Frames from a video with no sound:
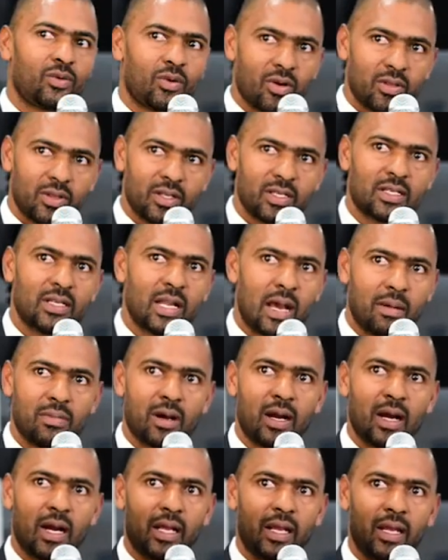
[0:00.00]
open
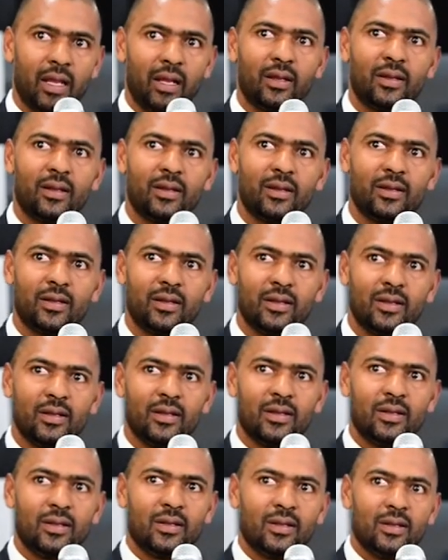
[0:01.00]
source, and you could
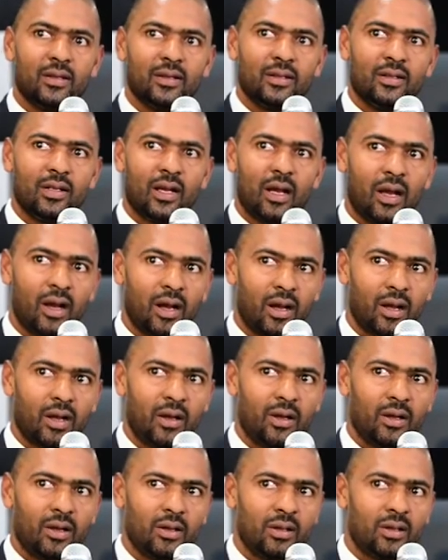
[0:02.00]
see
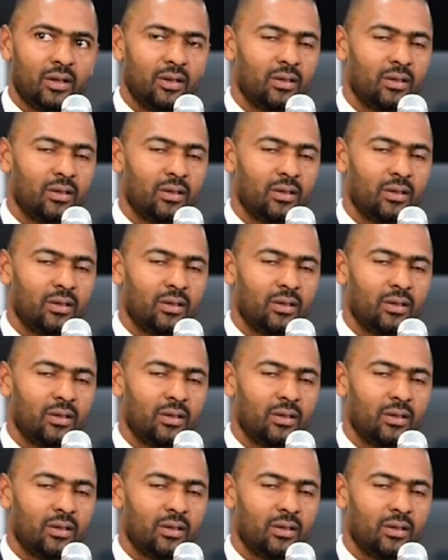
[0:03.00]
the